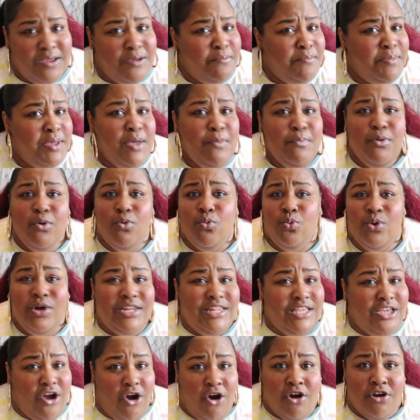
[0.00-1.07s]
people
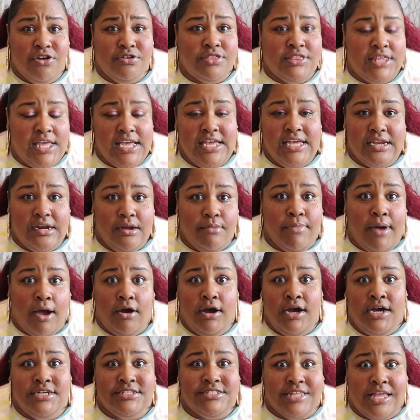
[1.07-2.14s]
really aren't thinking about
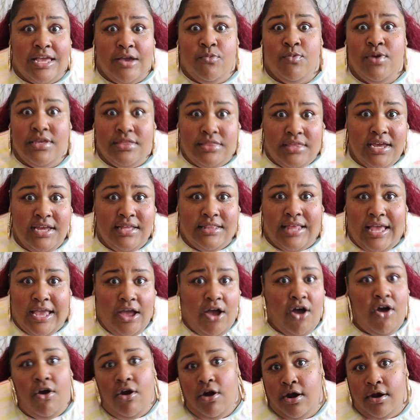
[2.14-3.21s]
us like we think they
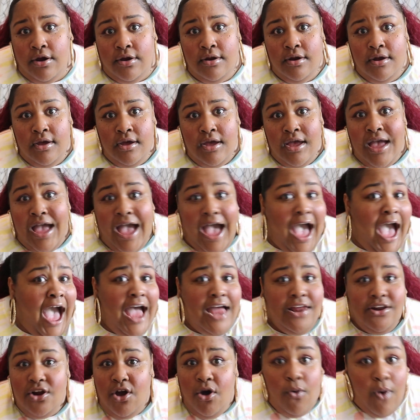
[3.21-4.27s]
are.
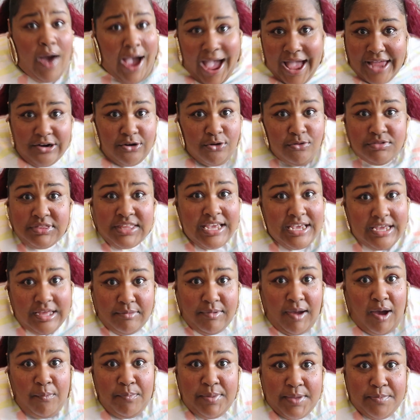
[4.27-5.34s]
I know I don't think
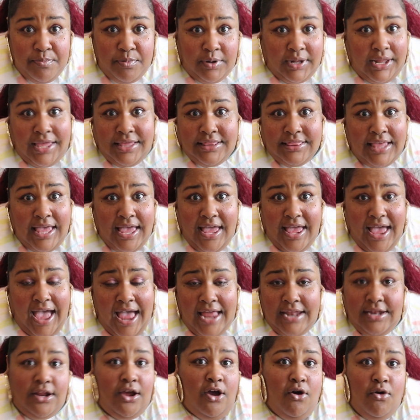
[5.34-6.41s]
about people like that.
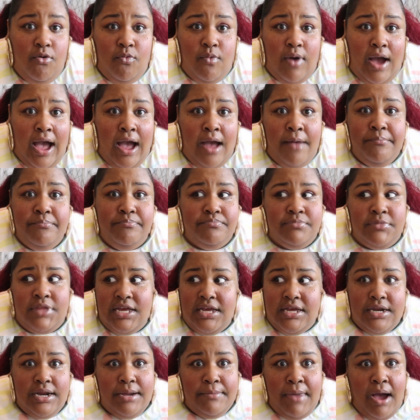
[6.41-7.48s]
I don't. I'm
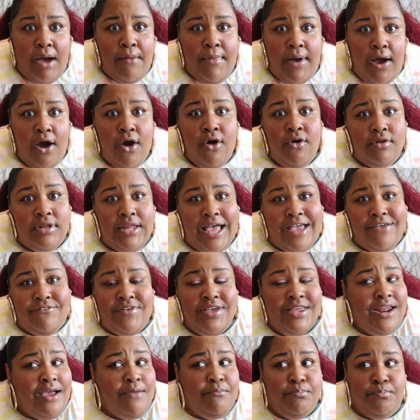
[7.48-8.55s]
thinking about my own life,
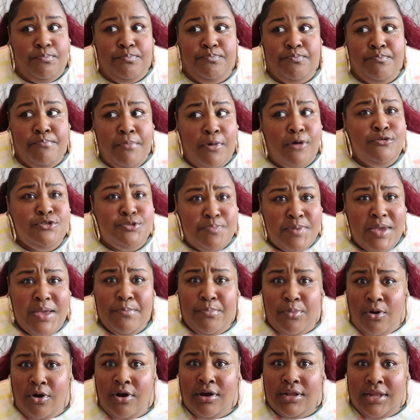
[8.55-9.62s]
and most
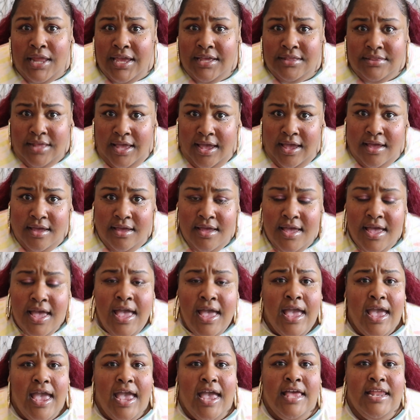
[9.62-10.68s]
people are like that.
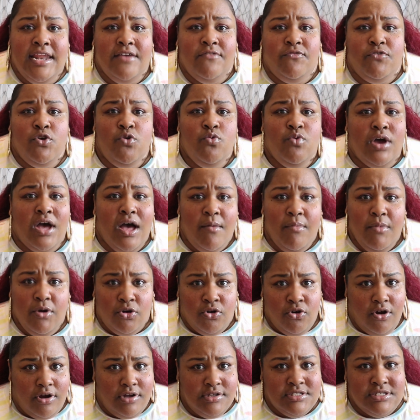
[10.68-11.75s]
And if you come
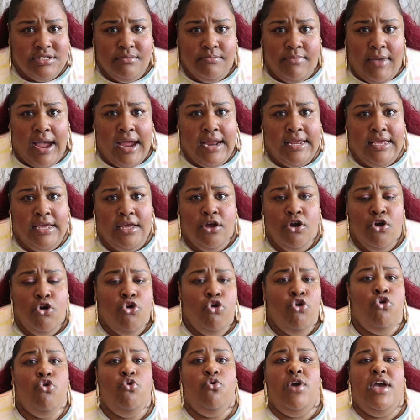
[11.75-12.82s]
across somebody
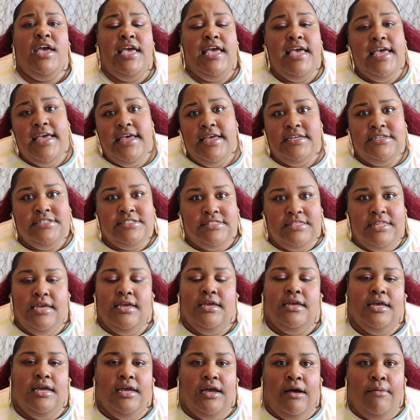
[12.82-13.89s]
who is
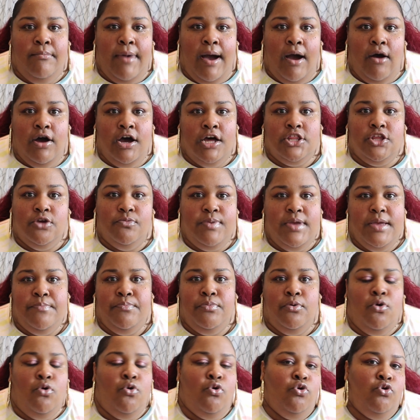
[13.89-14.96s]
thinking about other
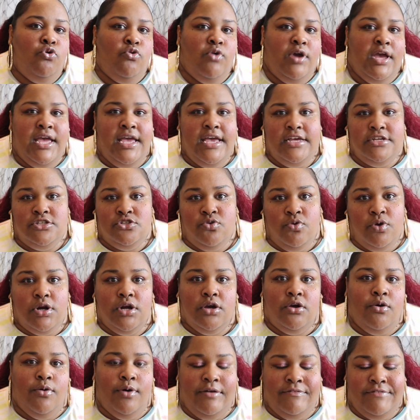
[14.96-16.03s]
people, or who is
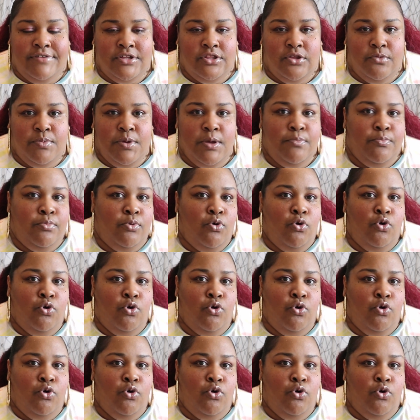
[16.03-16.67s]
critical of other people,